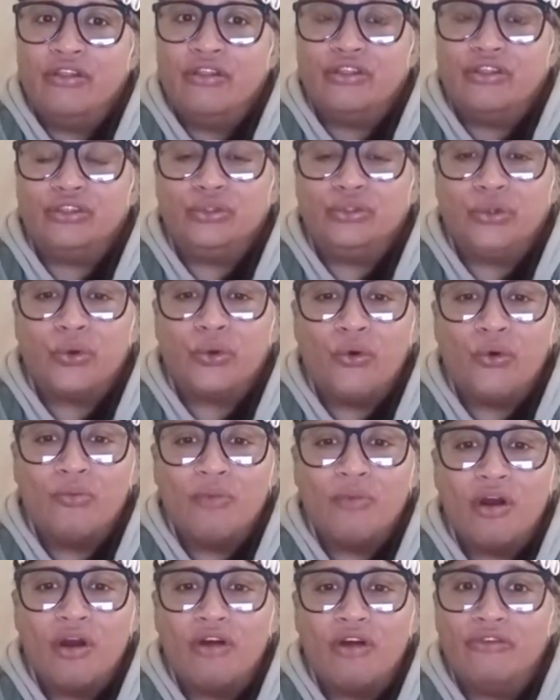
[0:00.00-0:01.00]
the
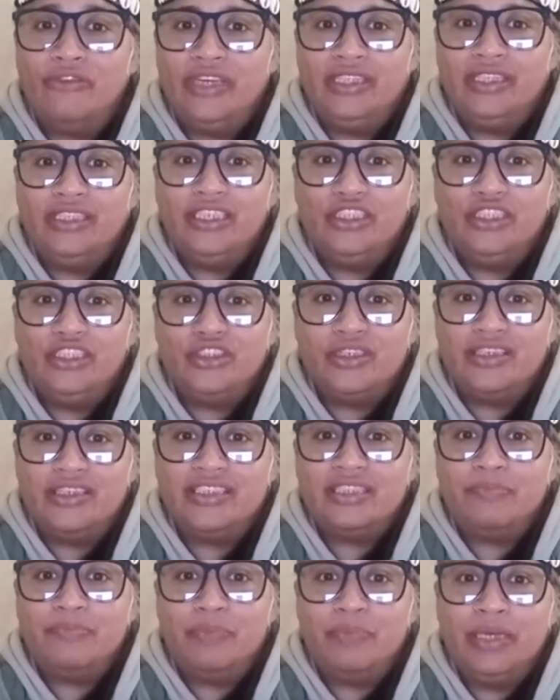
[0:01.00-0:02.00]
trauma of
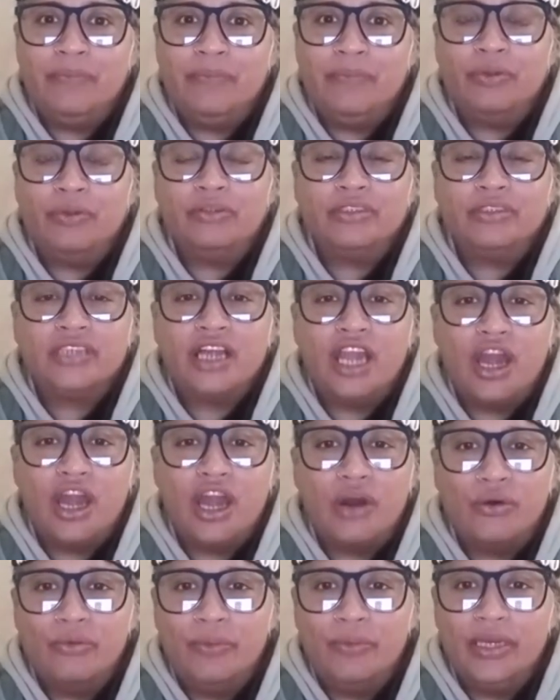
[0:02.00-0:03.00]
Indigenous peoples
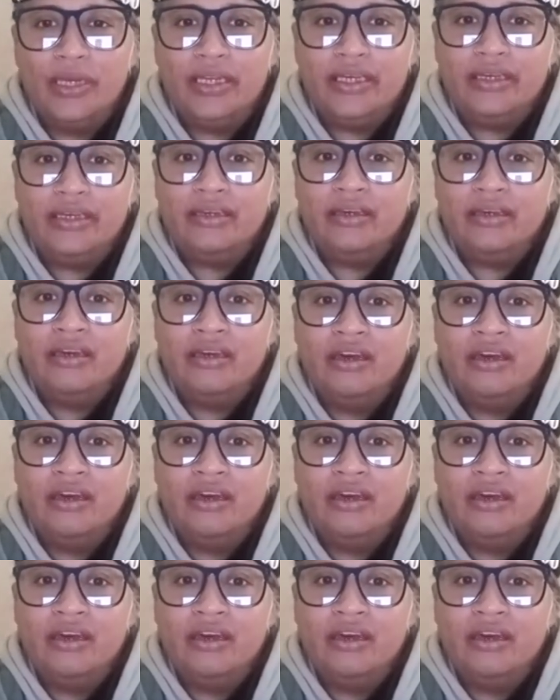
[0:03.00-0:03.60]
globally,